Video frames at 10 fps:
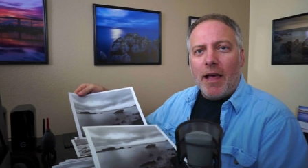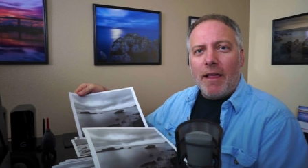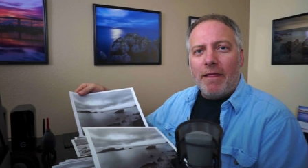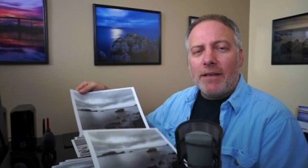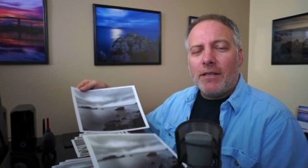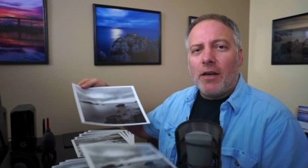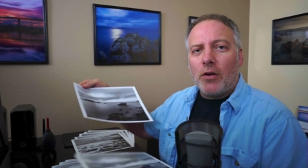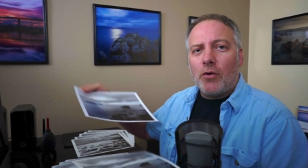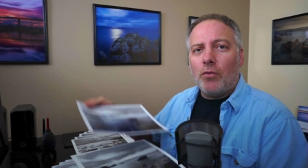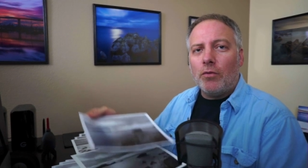that's got a
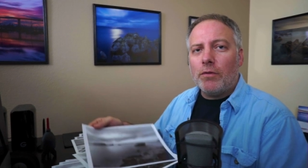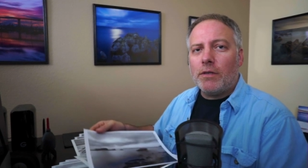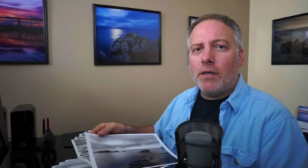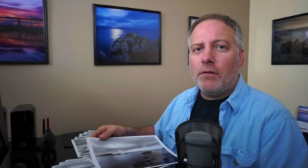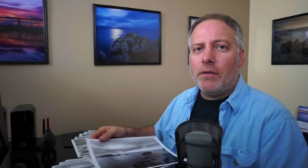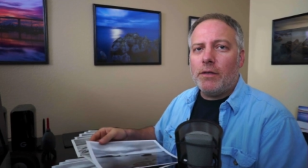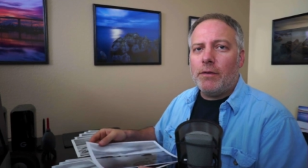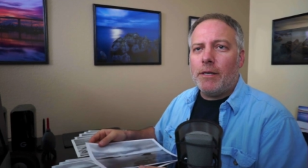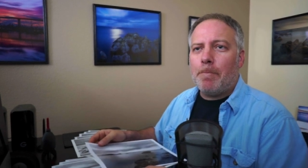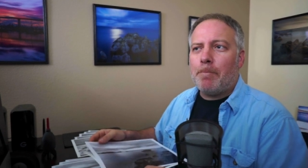cooler tone
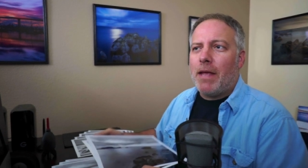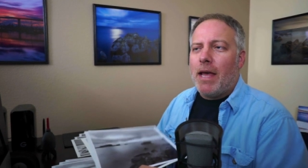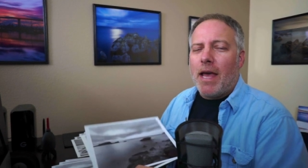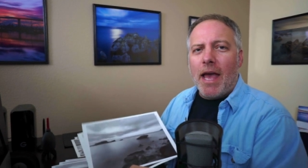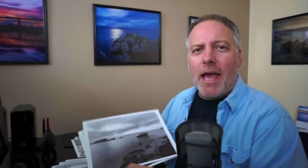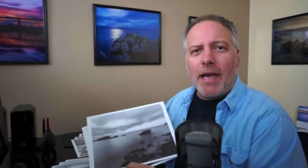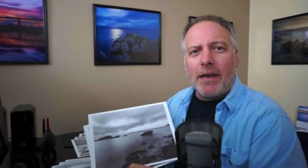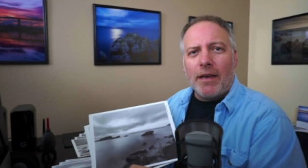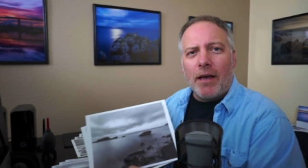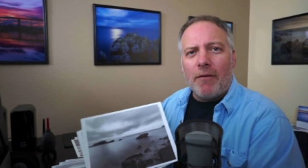to it.
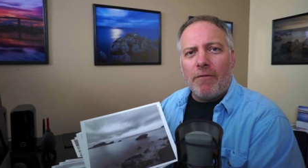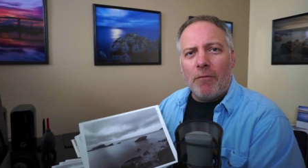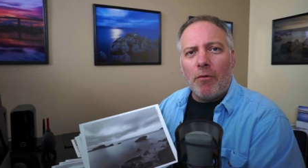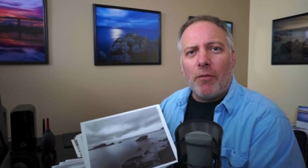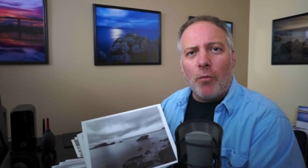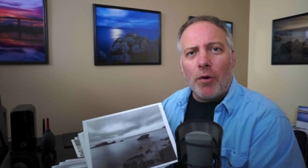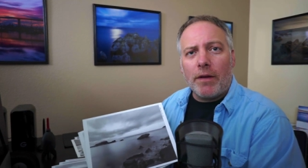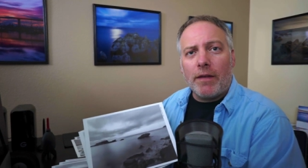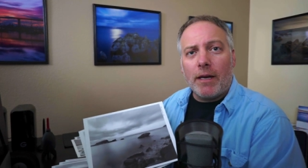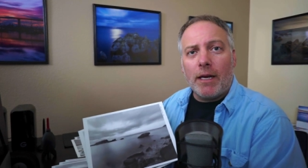And for the
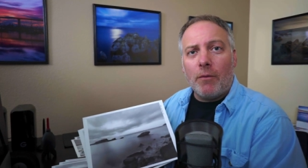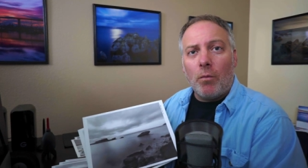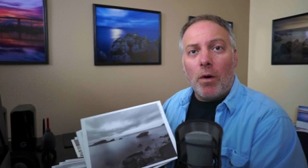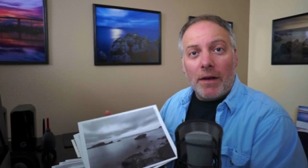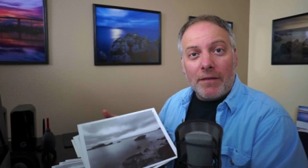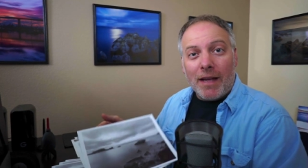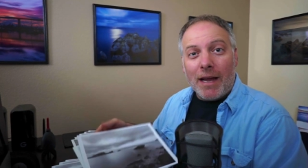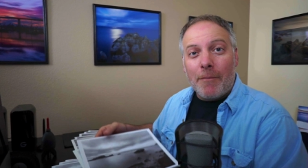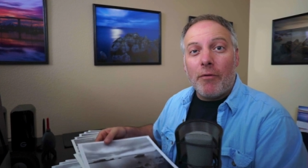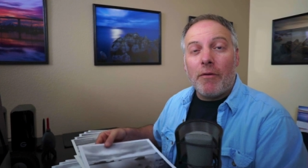work that I want,
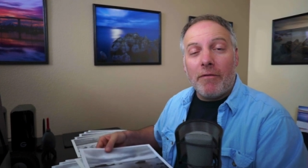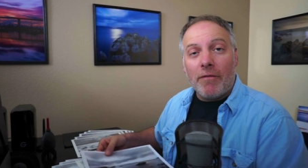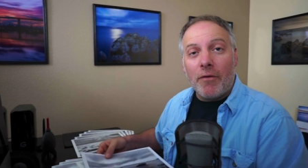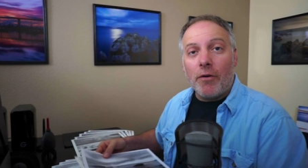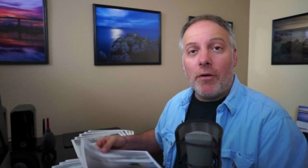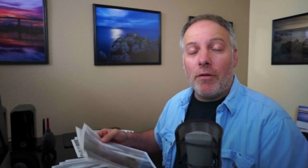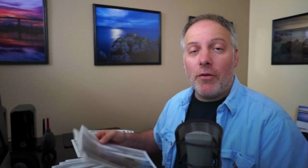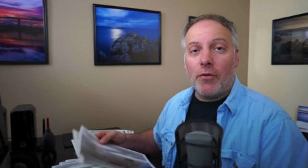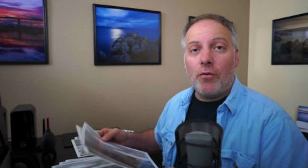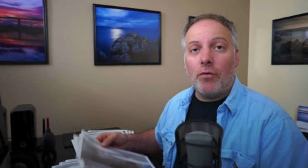I prefer
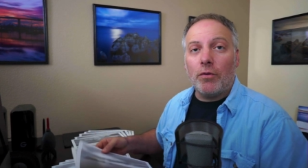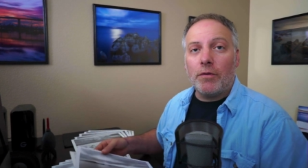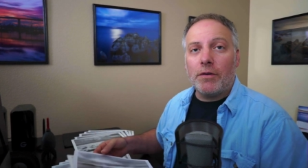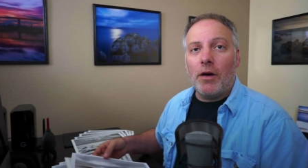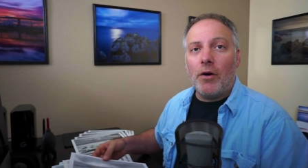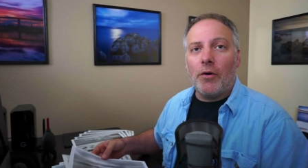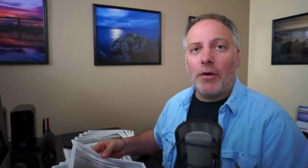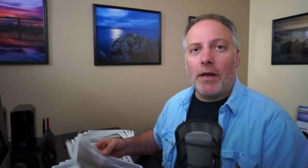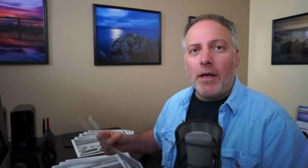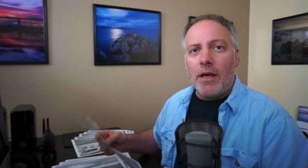the cooler
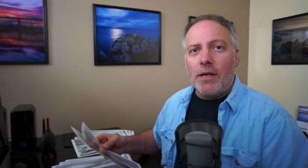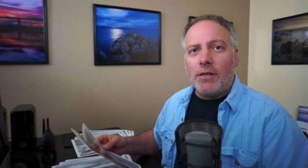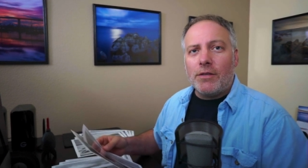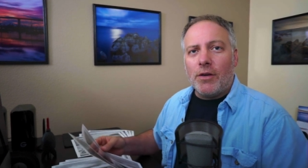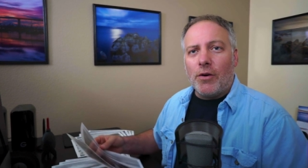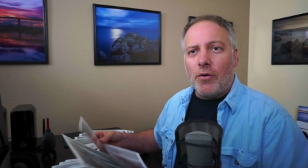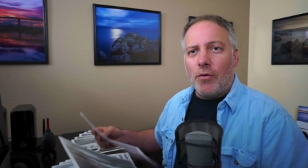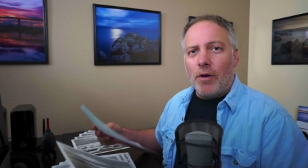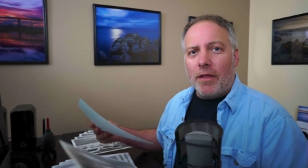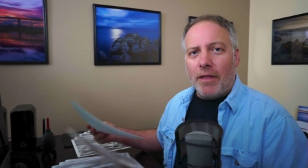tone.
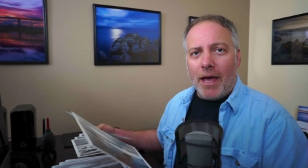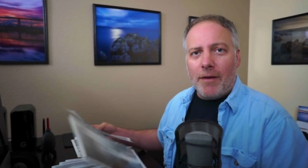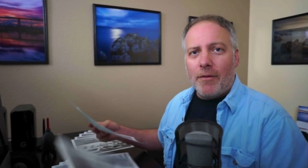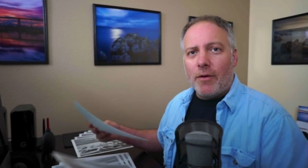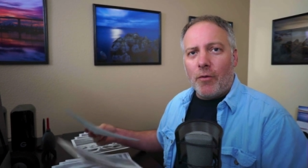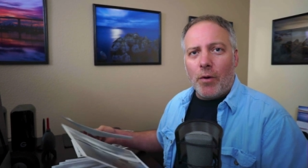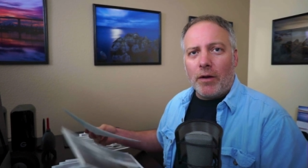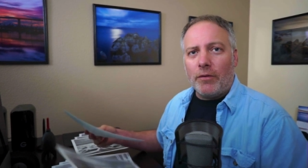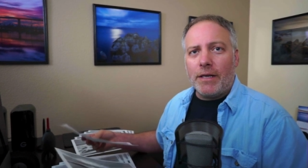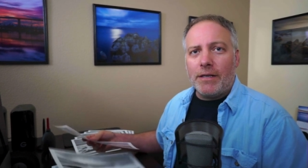So that
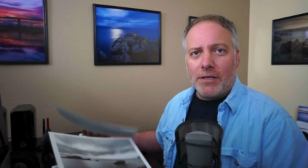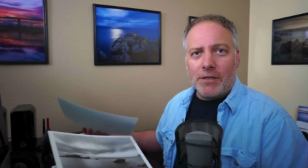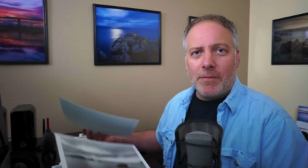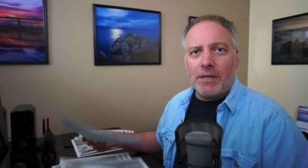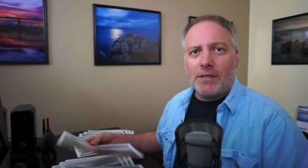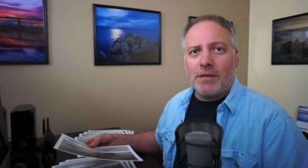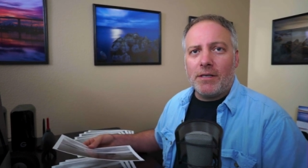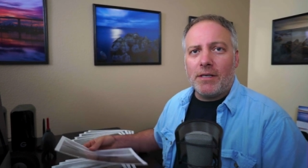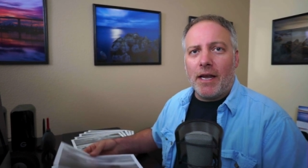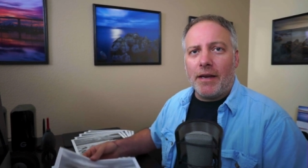quickly dismissed the
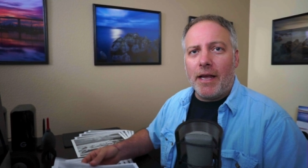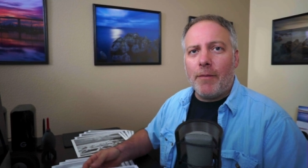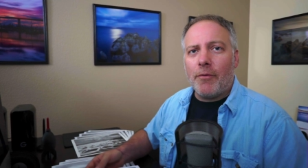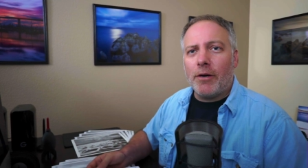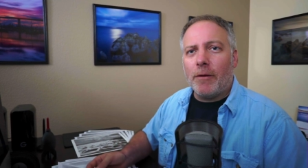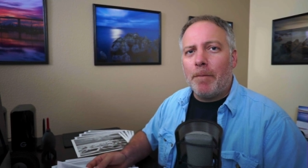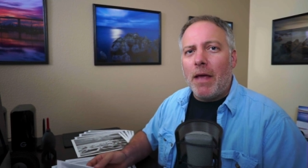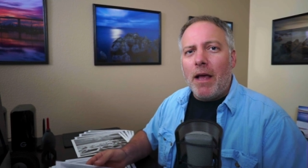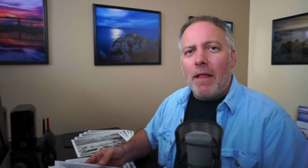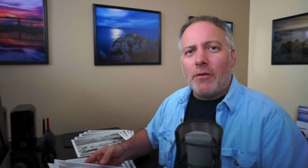San Gabriel.
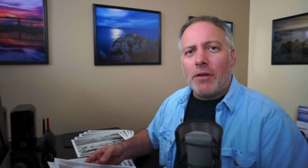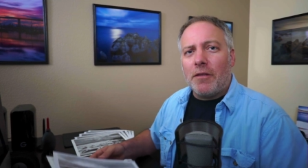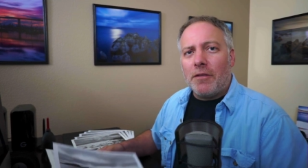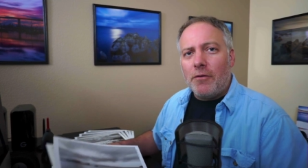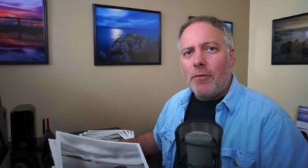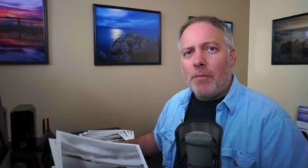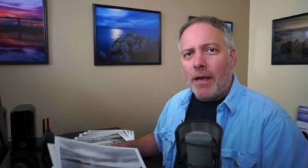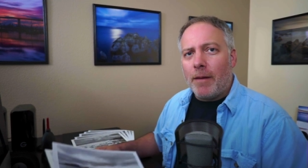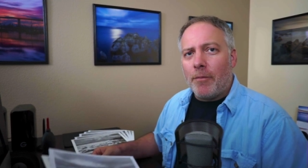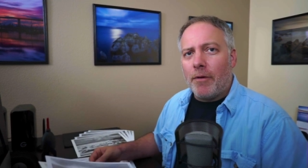There's a third
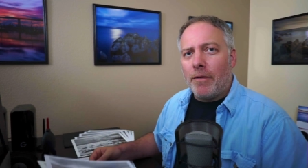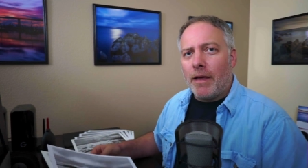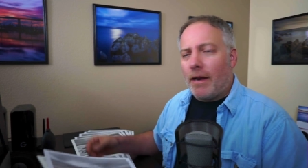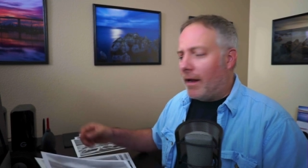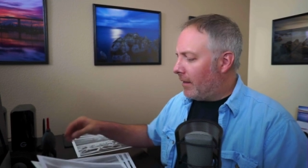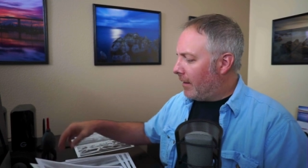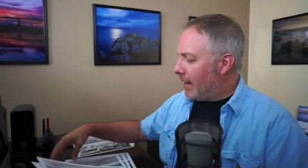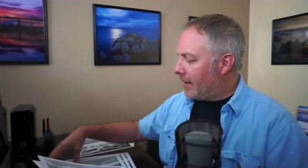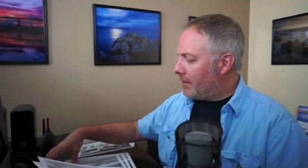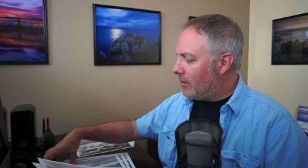paper that I
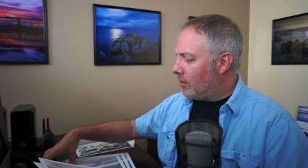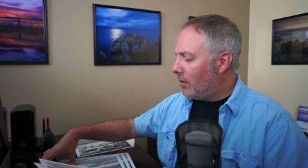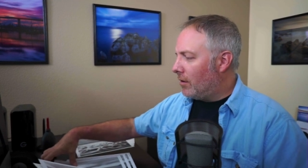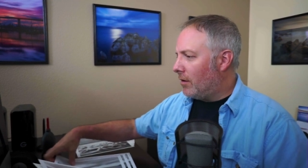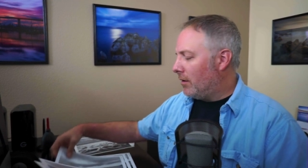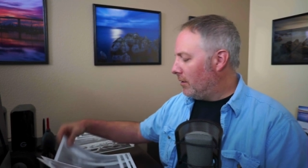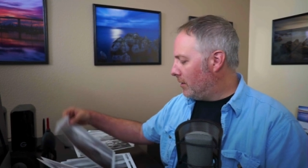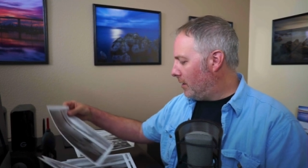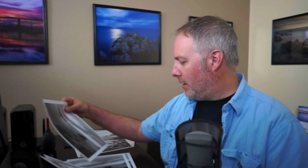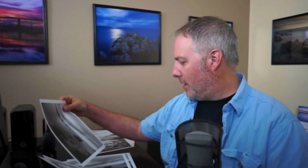liked
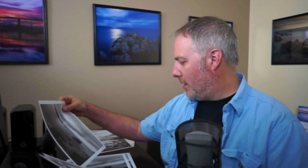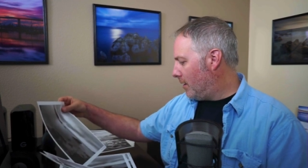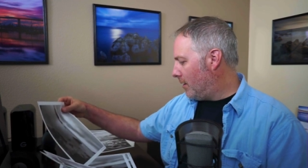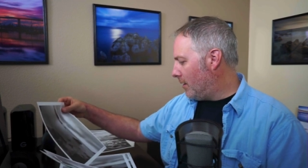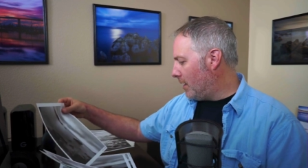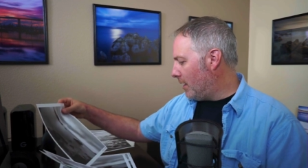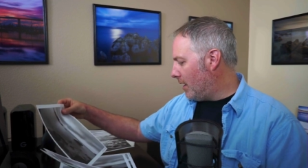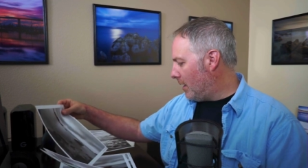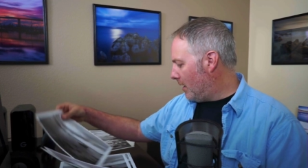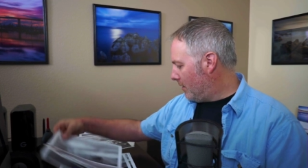called
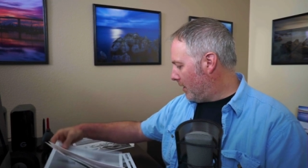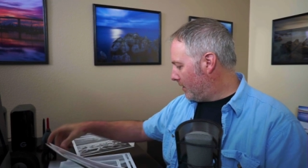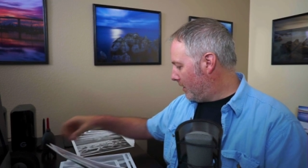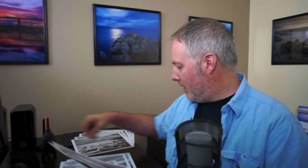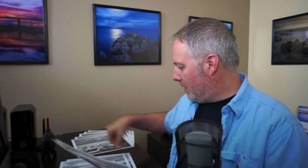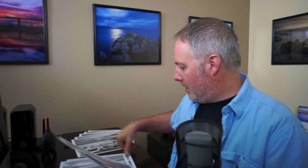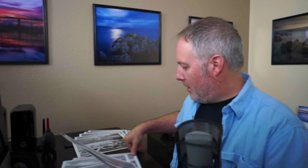the, that's not it,